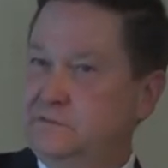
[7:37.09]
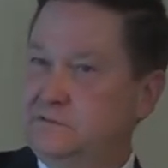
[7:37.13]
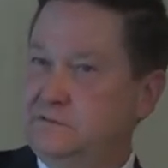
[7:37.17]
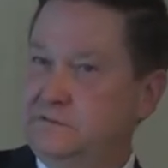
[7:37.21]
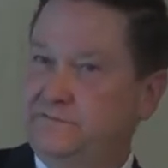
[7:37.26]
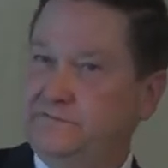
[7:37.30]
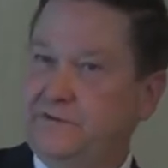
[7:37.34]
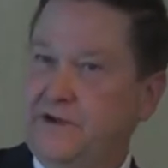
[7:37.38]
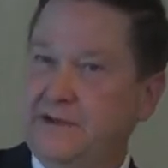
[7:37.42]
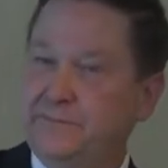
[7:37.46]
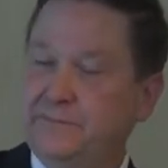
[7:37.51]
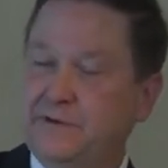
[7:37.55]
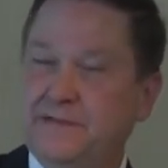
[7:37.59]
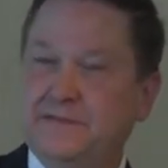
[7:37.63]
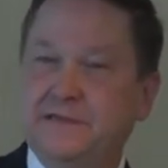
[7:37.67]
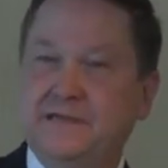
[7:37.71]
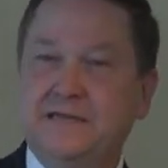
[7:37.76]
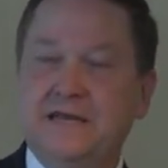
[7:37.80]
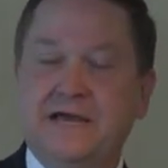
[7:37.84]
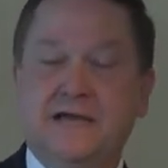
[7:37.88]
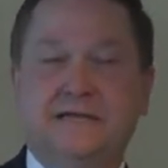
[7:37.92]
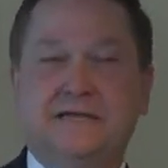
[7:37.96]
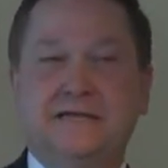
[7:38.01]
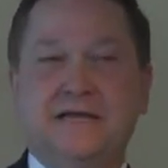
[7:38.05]
defined by the
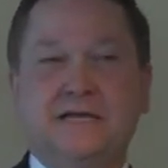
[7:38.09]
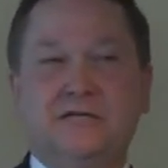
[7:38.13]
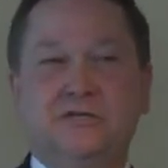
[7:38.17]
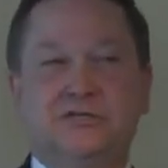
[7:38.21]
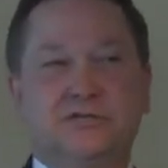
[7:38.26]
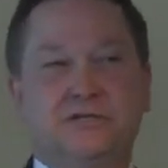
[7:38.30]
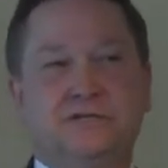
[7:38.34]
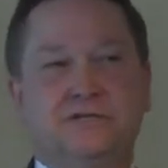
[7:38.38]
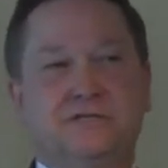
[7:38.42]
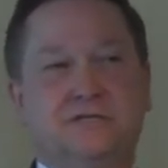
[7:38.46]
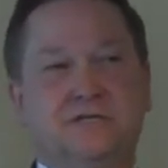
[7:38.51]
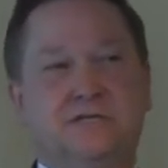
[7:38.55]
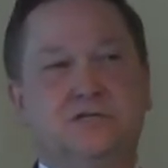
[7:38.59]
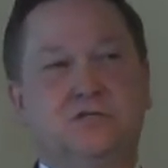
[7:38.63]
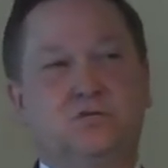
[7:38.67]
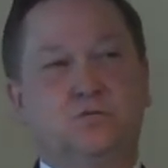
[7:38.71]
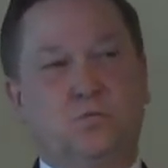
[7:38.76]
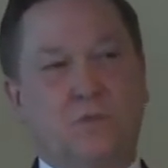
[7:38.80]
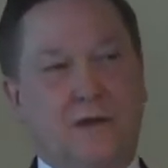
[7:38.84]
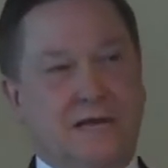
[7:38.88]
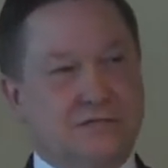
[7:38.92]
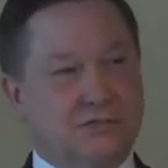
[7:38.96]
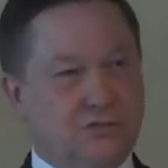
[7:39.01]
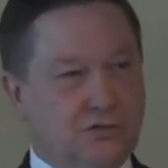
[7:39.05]
United Nations, is
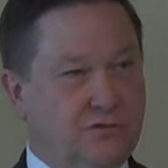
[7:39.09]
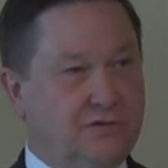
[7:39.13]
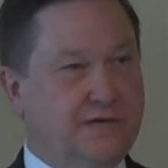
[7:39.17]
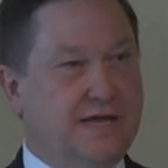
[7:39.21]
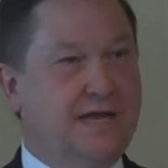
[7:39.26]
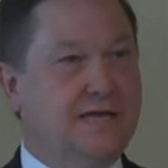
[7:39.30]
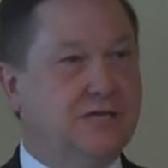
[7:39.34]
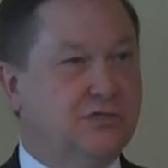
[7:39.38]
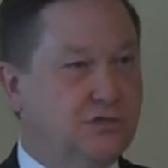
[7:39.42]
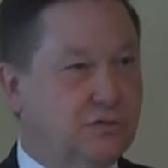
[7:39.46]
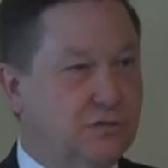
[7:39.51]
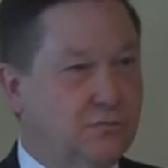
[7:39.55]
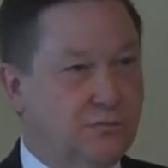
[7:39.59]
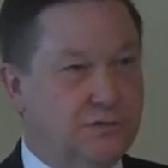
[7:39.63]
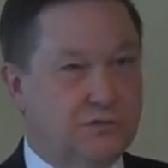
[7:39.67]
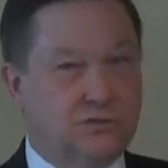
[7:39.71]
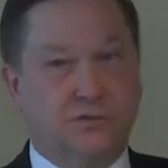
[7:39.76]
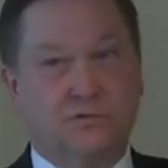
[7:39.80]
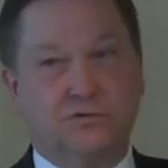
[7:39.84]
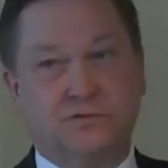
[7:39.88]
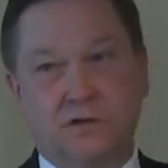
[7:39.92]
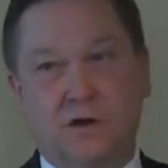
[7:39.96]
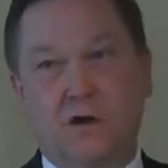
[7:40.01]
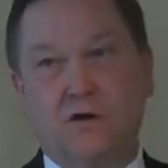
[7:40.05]
Western Asia,
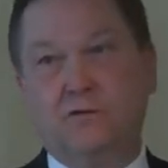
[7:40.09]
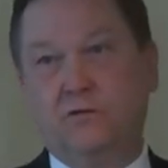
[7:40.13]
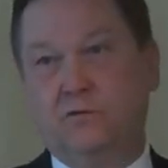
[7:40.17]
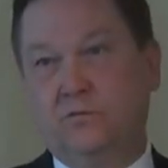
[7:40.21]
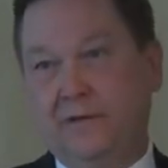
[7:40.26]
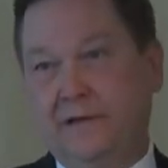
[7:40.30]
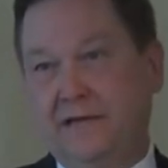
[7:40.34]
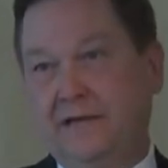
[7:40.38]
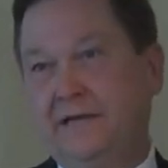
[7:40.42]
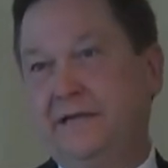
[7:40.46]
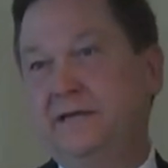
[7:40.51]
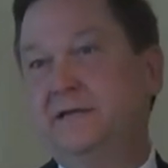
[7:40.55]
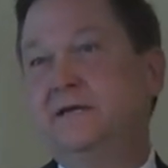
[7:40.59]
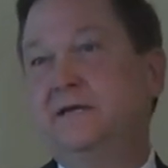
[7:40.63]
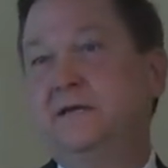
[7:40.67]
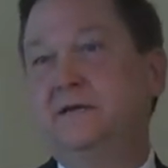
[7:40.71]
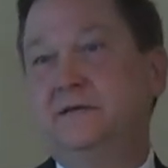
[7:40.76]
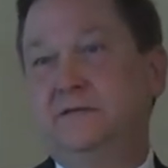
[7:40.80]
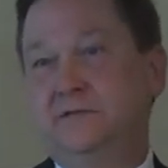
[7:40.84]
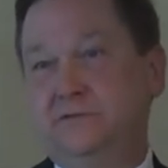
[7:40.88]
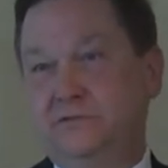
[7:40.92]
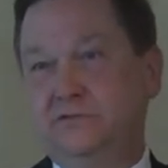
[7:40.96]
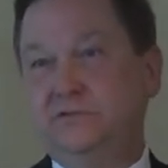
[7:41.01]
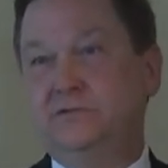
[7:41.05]
which goes all the way
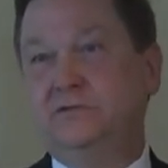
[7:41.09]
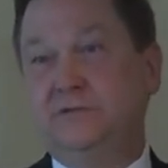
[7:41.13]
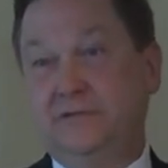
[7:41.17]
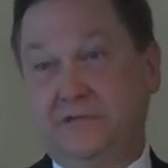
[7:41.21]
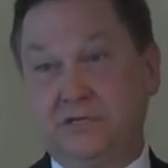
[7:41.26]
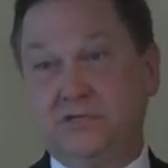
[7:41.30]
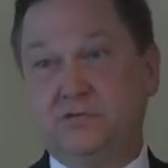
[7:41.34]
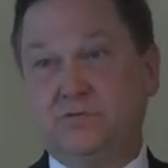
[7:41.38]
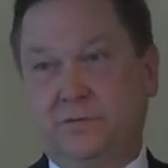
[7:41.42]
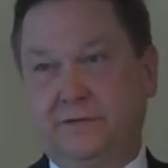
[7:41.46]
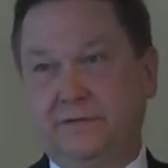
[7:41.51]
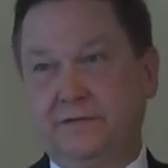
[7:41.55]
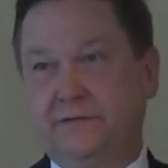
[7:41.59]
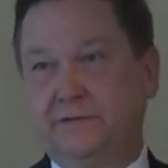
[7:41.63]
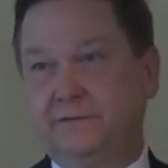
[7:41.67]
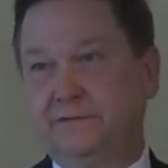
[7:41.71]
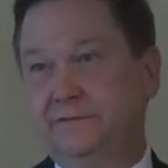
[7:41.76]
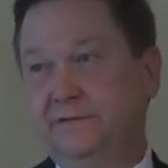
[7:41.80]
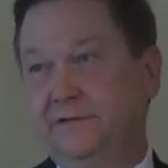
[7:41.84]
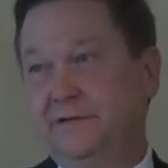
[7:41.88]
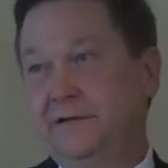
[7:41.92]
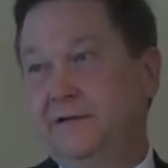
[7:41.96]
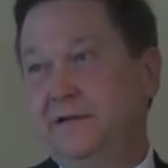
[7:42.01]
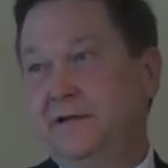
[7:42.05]
to
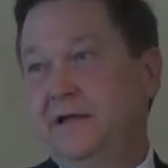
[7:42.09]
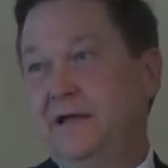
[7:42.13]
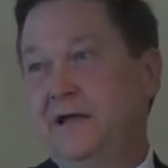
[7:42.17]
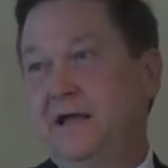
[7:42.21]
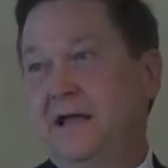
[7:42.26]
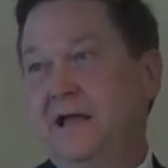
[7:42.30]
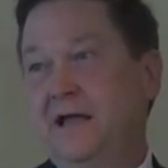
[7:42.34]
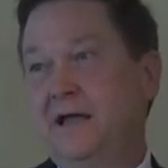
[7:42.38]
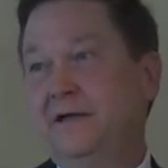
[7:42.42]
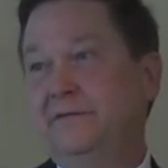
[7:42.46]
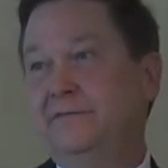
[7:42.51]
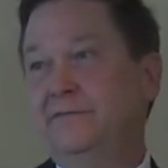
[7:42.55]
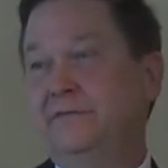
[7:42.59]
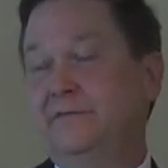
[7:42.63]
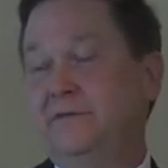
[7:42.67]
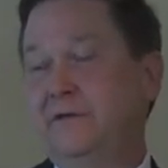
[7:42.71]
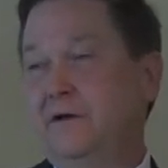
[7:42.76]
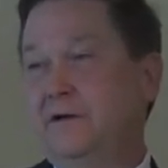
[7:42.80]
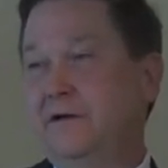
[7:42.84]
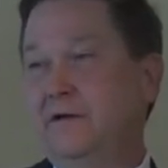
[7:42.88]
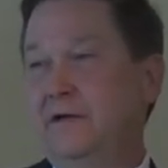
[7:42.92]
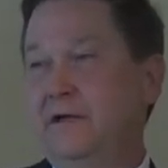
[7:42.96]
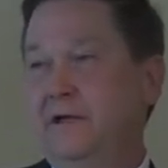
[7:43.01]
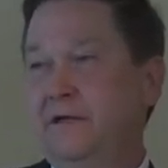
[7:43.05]
Israel, and
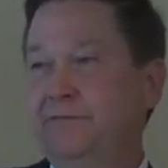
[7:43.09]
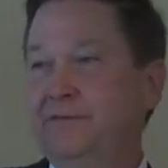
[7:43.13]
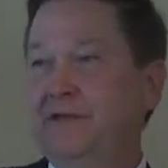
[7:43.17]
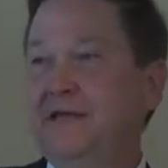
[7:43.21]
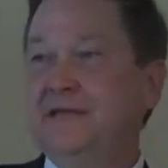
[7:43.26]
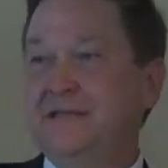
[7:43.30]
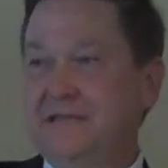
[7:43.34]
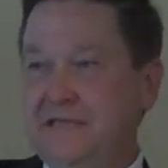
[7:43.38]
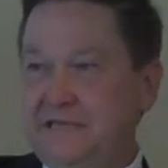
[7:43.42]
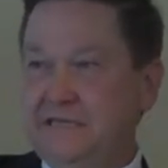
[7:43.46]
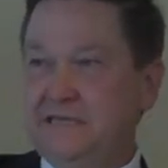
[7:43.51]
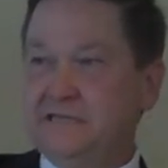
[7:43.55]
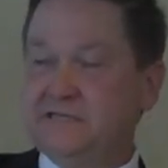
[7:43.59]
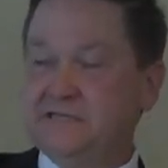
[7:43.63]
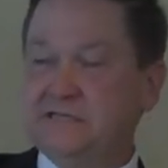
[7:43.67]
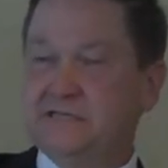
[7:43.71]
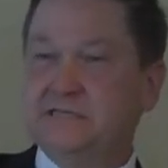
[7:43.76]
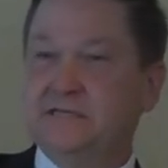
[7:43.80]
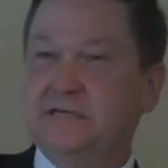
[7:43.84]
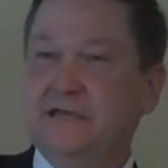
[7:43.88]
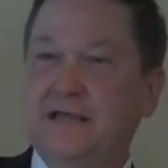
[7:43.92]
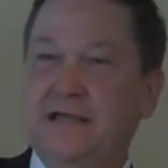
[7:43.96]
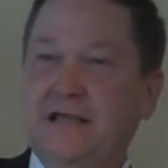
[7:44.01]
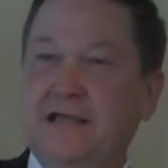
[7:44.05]
then
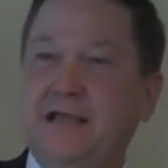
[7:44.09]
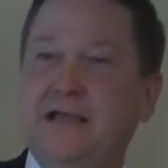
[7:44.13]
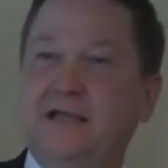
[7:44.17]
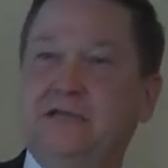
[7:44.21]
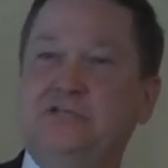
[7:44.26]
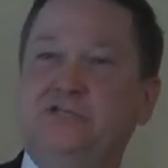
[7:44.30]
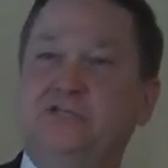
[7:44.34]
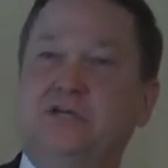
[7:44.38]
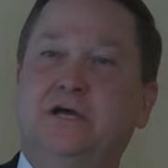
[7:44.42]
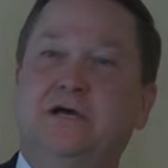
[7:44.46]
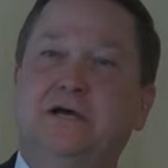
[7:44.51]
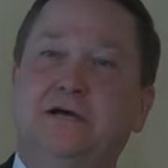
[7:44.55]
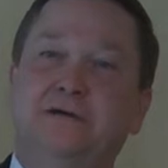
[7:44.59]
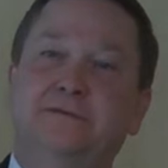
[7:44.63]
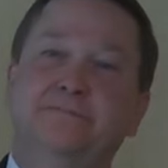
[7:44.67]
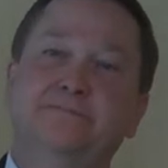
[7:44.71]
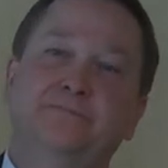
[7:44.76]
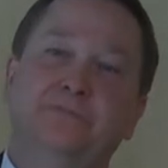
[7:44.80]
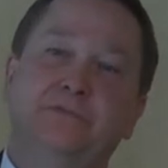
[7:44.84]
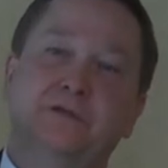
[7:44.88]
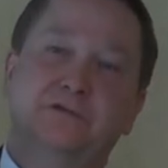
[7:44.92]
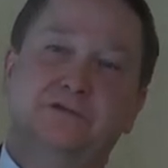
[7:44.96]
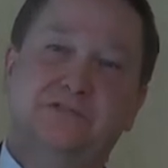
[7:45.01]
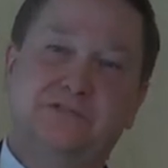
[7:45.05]
East Asia,
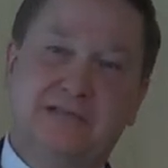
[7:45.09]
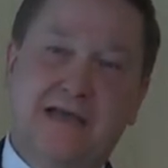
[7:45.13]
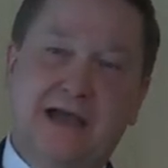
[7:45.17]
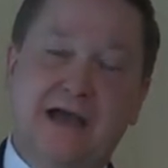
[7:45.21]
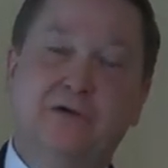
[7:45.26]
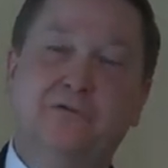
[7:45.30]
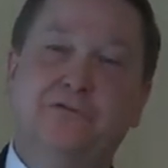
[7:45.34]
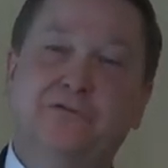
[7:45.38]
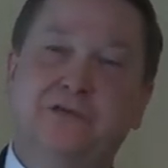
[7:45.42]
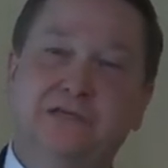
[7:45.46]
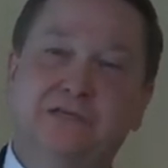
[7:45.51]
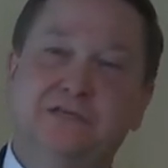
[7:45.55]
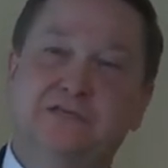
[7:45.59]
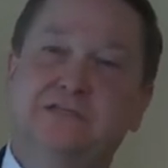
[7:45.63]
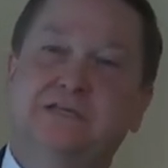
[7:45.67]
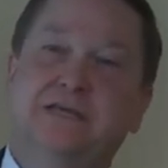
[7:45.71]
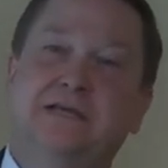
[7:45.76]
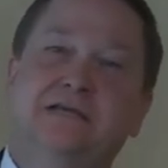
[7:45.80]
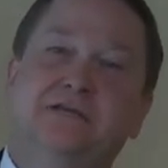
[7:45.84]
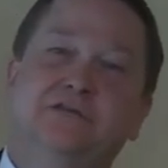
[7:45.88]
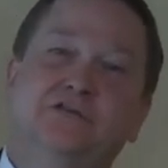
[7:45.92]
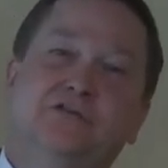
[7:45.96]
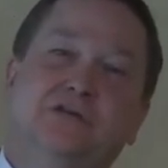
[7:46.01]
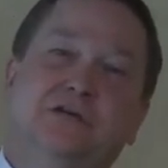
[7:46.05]
Southeast
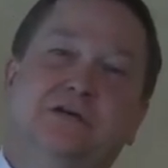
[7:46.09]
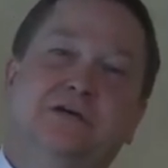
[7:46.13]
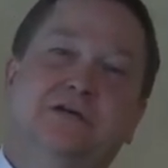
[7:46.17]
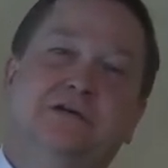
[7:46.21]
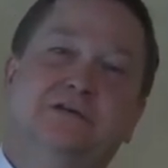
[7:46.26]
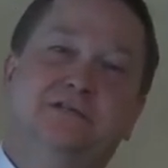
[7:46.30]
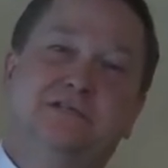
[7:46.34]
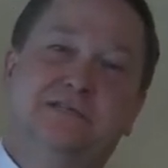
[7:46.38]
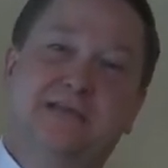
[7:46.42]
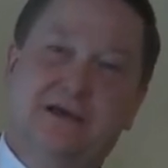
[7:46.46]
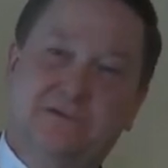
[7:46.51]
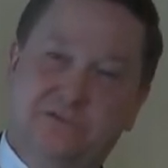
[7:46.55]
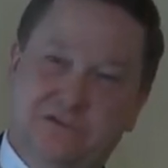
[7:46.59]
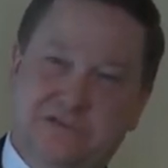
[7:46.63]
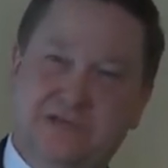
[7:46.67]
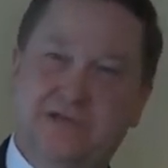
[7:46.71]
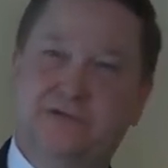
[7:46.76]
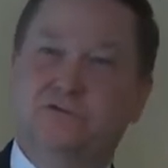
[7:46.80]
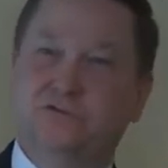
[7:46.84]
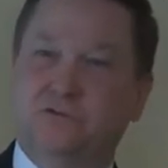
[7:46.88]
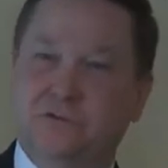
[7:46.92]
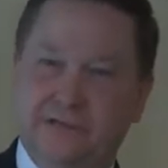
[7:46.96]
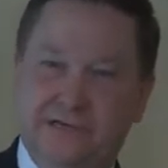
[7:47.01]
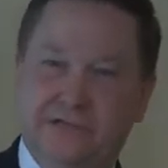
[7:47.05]
Asia, South
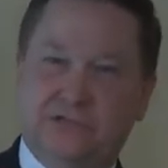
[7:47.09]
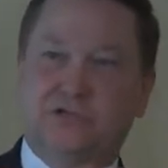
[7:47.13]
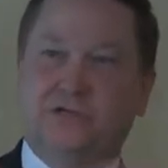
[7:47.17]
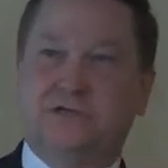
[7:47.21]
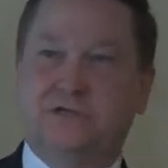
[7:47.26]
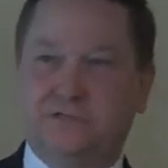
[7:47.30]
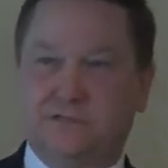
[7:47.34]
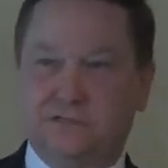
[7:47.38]
Central Asia.